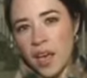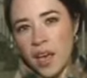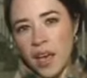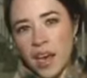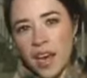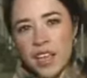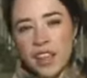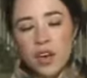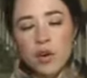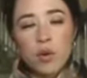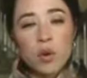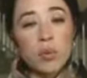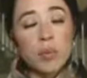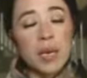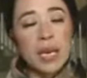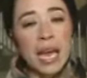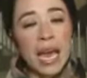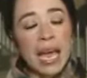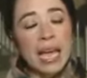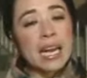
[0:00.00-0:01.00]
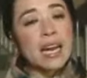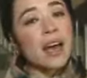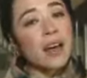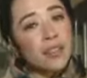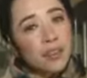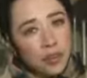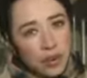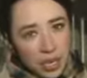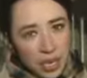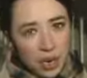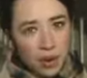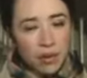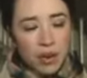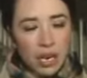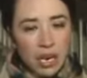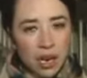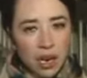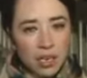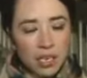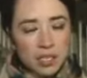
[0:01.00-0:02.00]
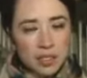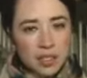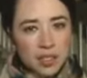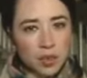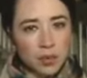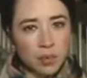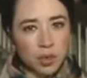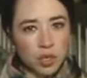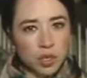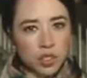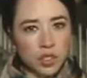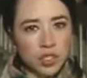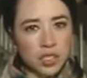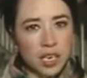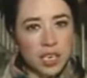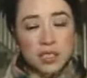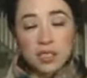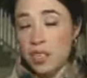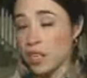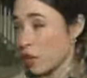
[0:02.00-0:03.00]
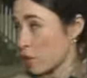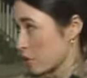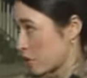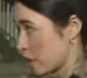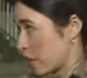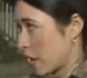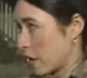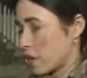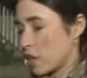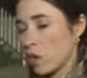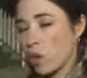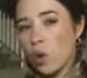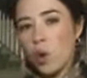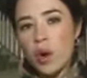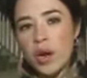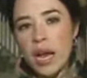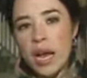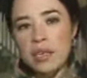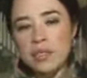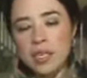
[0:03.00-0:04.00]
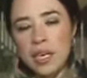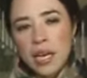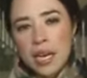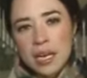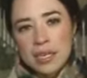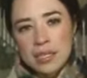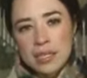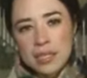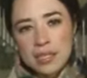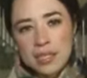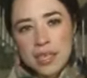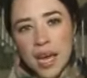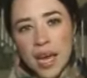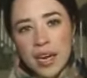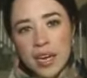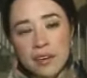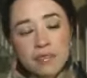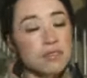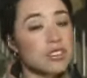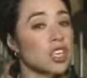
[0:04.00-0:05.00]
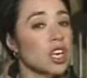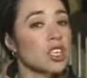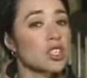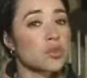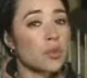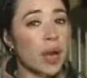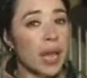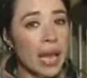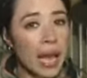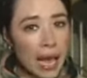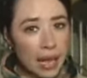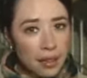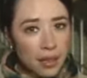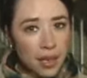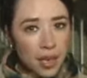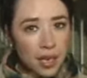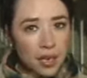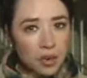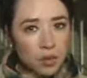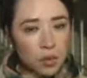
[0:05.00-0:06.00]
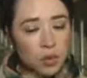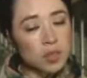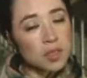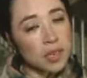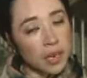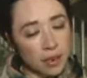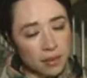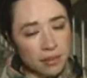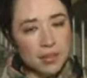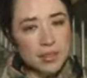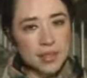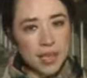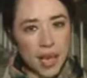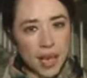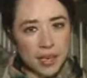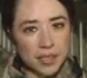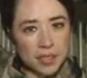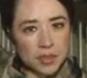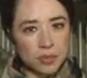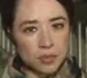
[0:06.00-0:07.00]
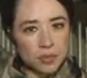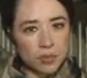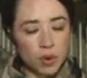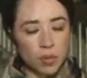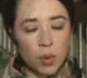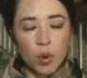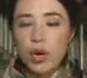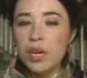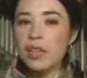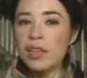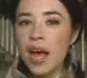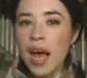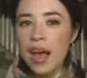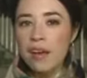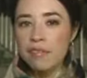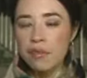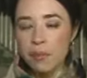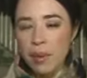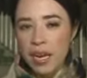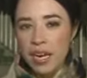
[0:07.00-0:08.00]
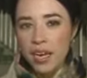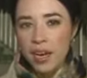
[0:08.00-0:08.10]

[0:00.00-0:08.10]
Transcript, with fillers: And there will be another hearing on December 6th here at the county courthouse to decide if Judge Ray Elliott will stay on this case. Reporting live, Amanda